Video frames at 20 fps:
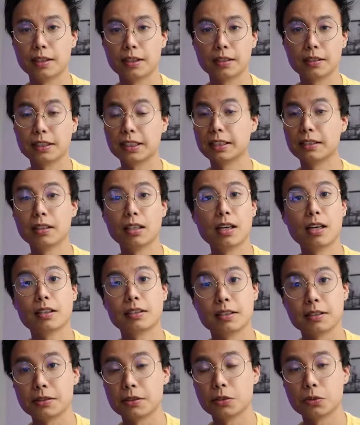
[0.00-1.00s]
lead
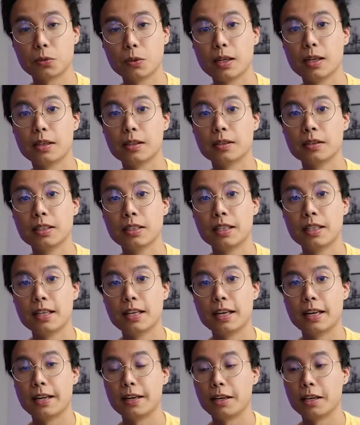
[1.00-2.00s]
losses as well,
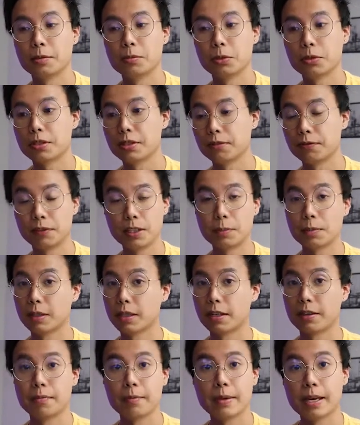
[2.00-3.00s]
and able to flip a
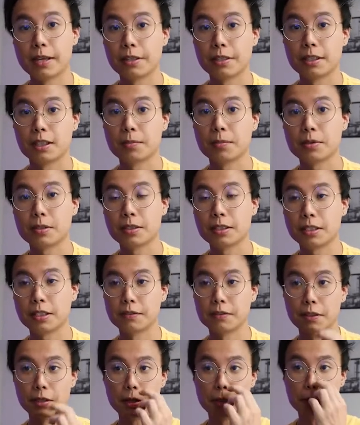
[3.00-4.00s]
lot of matchups,
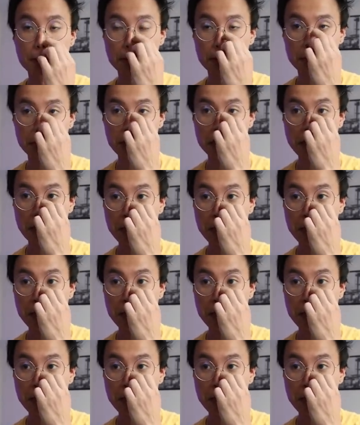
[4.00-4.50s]
even though